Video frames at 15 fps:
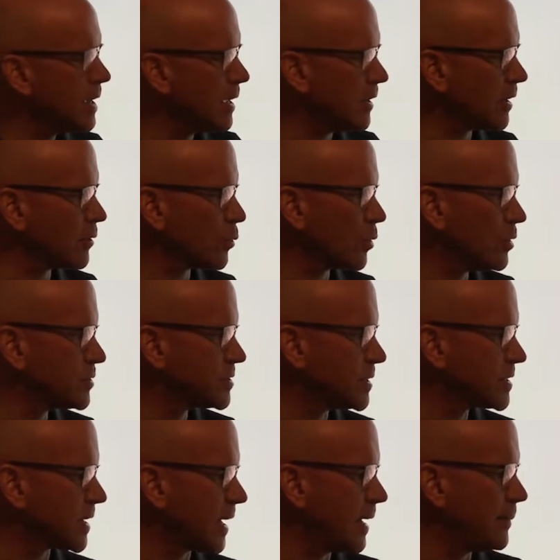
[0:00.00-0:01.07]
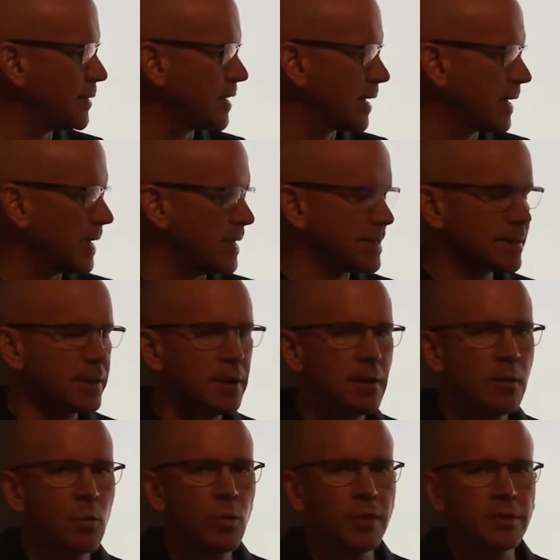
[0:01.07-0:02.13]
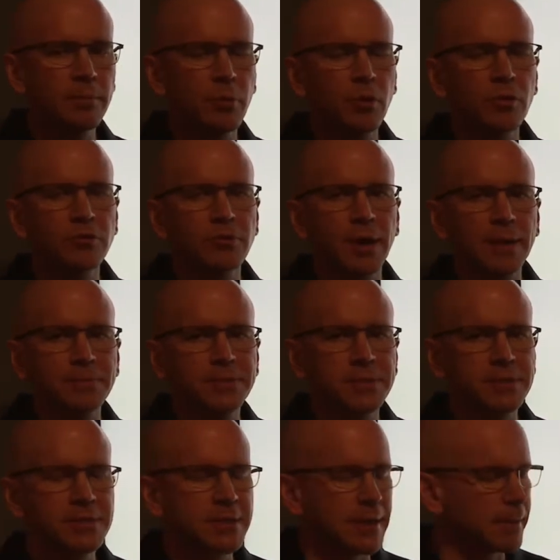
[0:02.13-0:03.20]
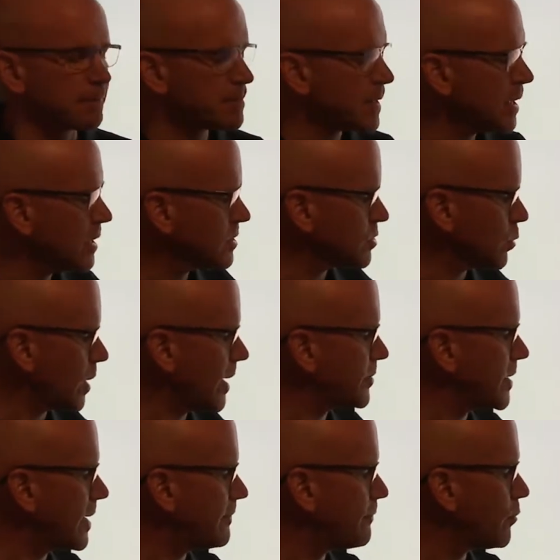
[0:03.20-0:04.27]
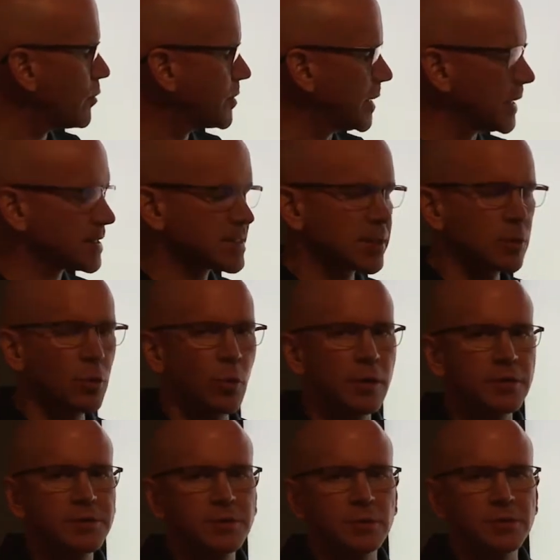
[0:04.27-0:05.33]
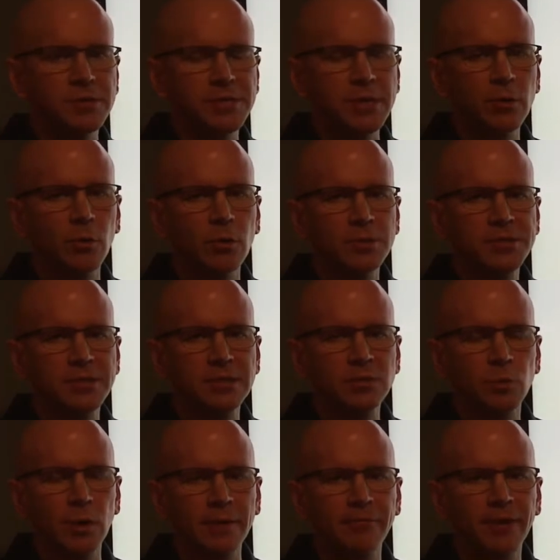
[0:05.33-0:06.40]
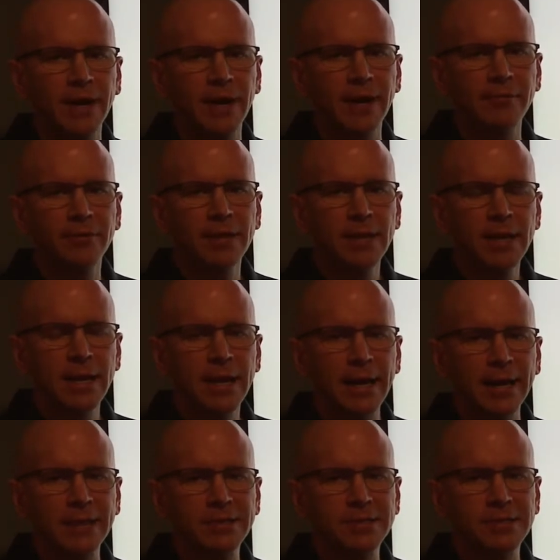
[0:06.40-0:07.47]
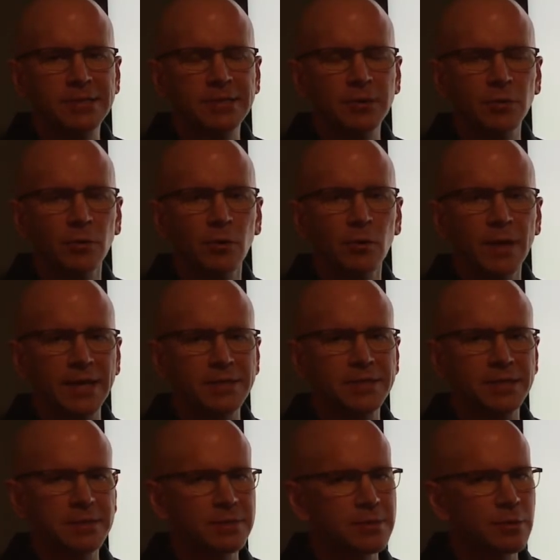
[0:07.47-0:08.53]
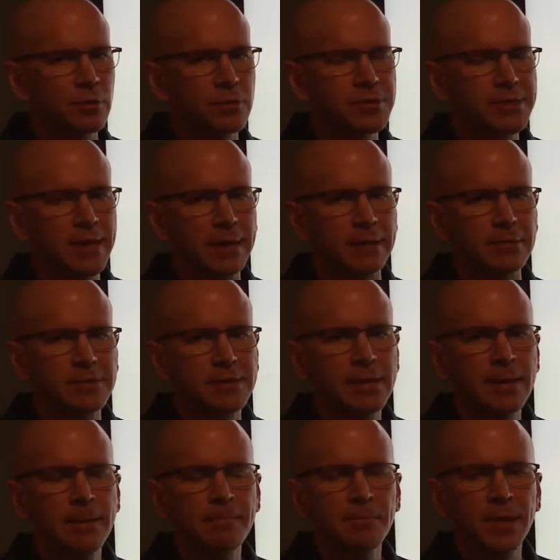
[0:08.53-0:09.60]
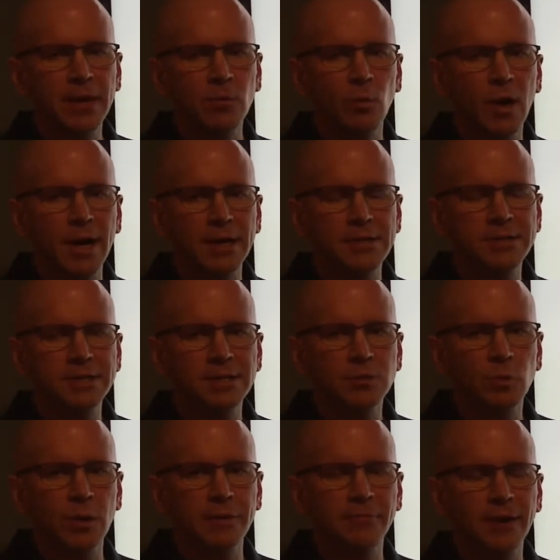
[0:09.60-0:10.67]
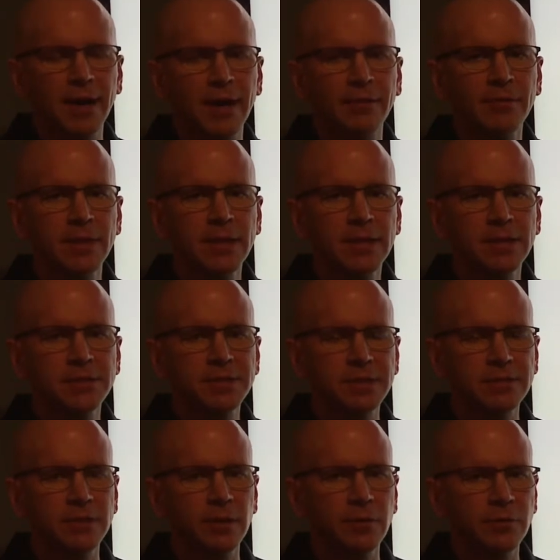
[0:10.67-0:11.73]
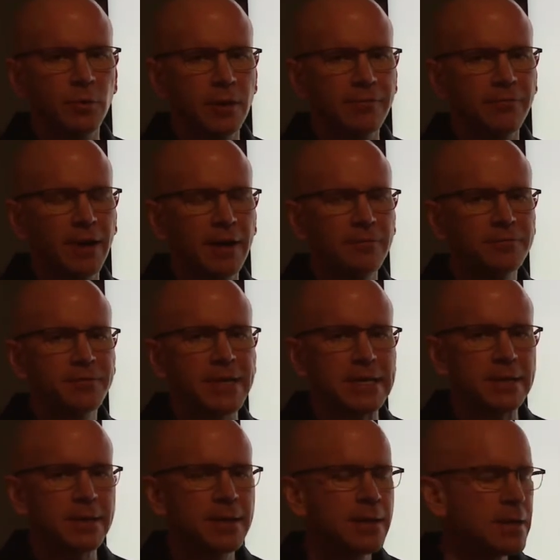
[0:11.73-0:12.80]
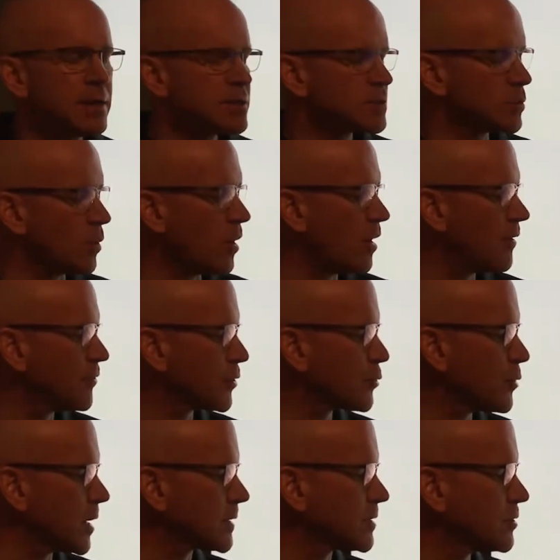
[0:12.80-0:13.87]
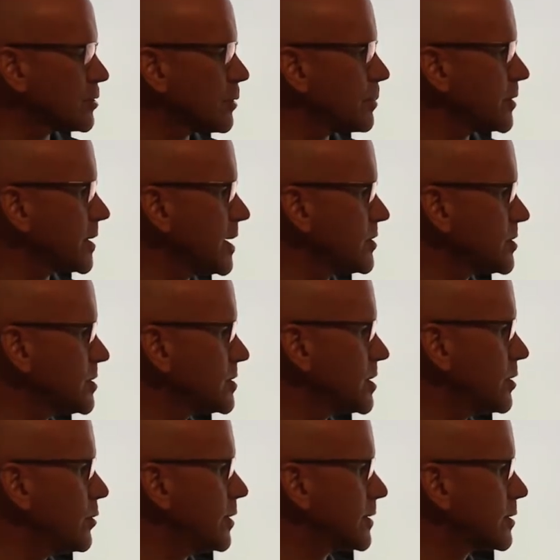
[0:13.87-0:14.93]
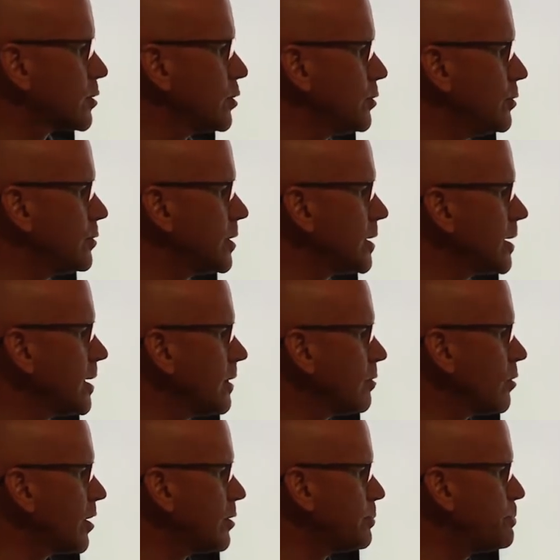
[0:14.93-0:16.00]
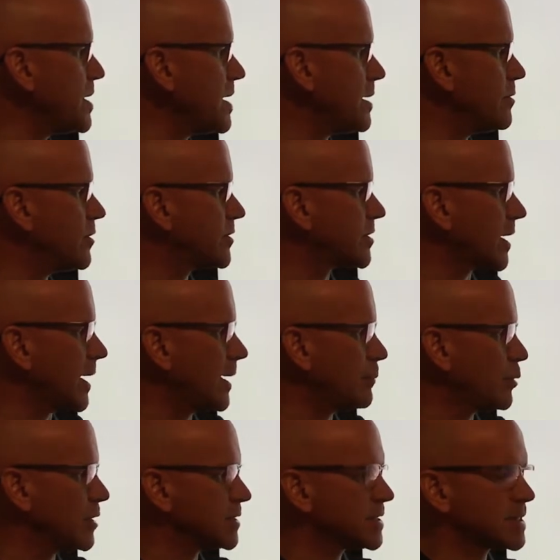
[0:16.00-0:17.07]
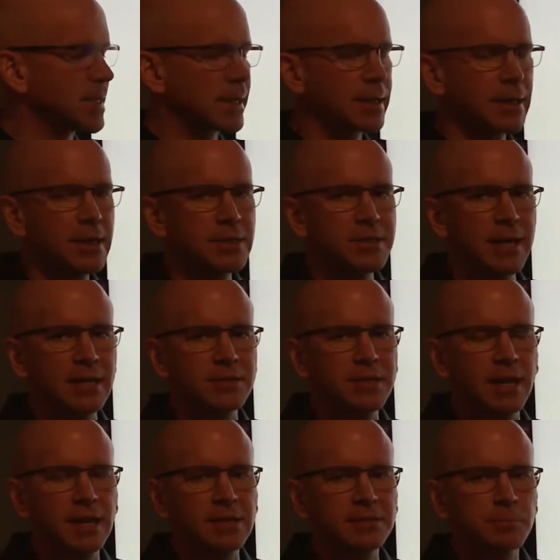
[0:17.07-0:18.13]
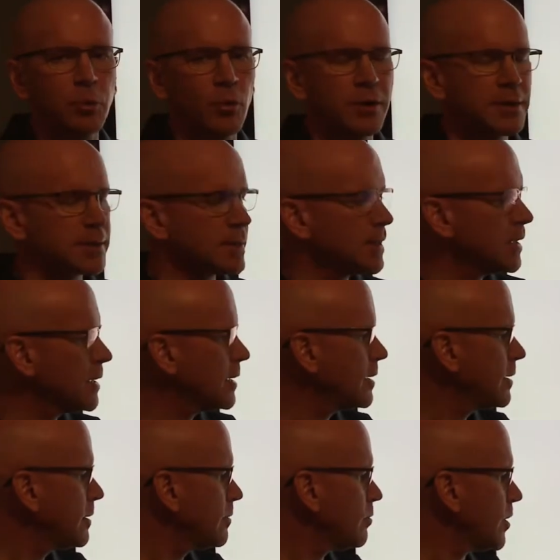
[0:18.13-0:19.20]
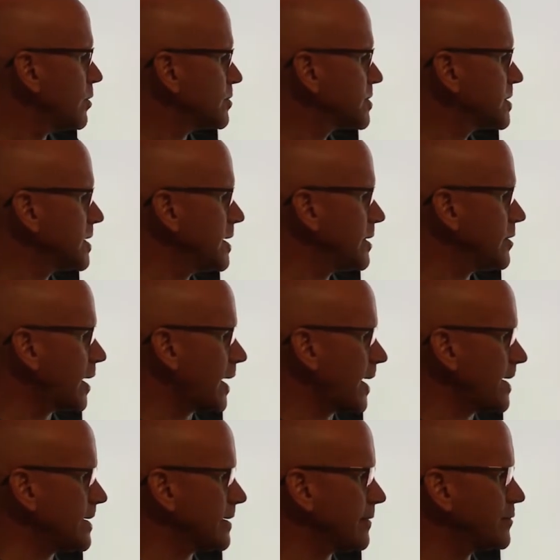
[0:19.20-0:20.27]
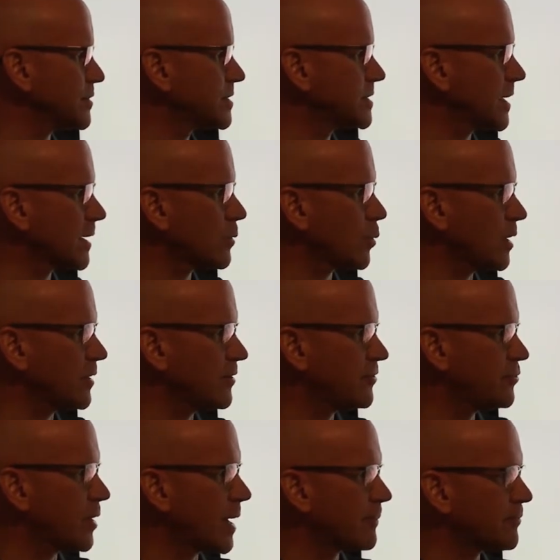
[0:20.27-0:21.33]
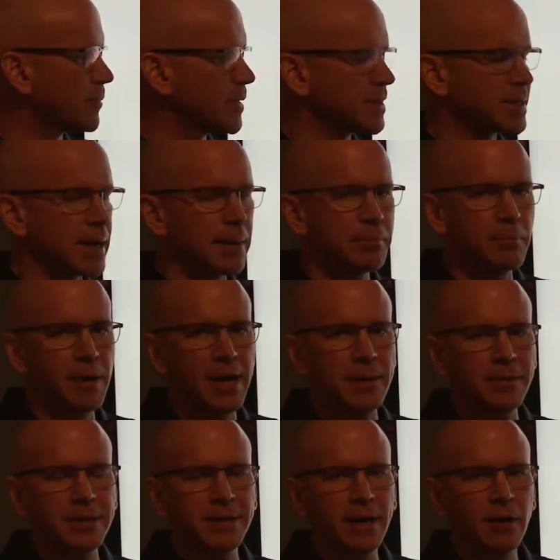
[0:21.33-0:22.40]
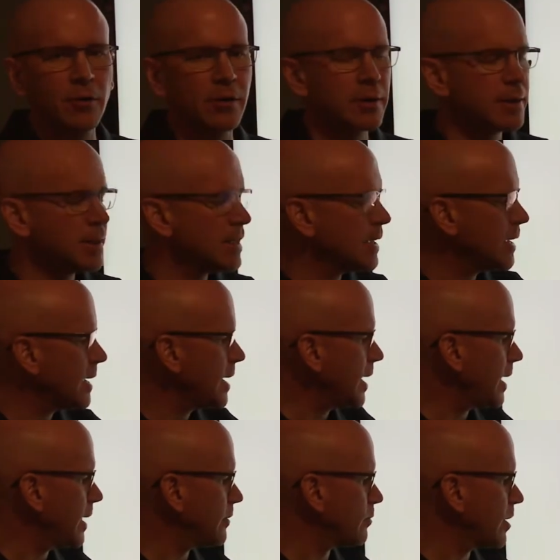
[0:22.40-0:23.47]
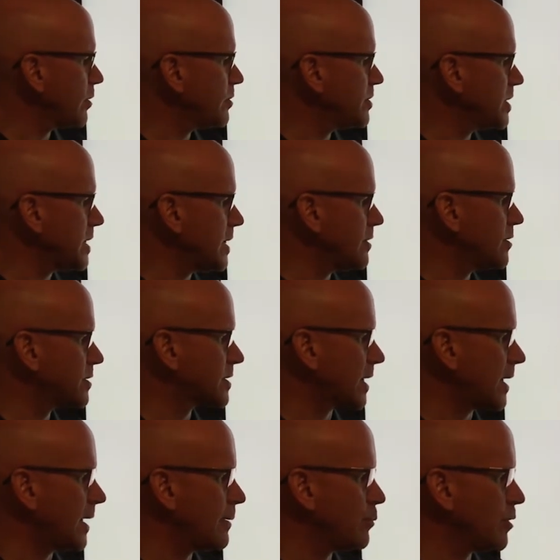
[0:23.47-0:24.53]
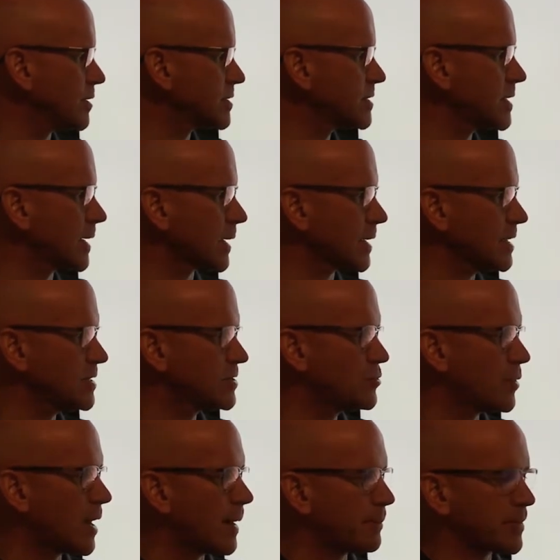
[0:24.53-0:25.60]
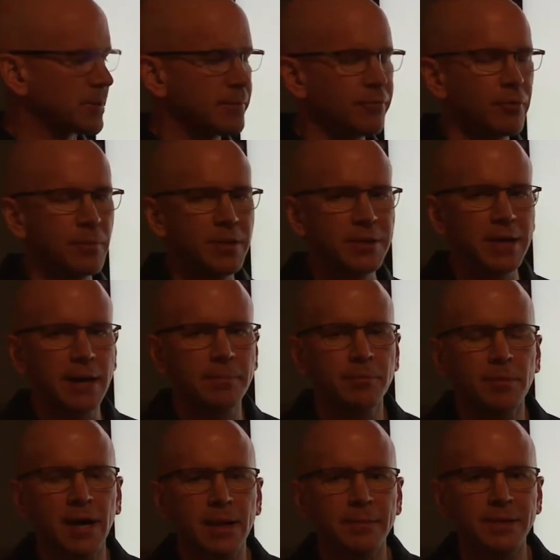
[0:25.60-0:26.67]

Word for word: In other words, the time and the height when the bird drops the stick. So at that vertex, the coordinates are 0, 625, x is 0, that's 0 seconds, and y is 625, that's 625 feet. So all of the correct interpretations here include letter B, the time when the stick is at its highest point, letter C, the height of the stick when it is dropped from the top of Miami Tower, and letter D, the time when the stick is dropped from the top of Miami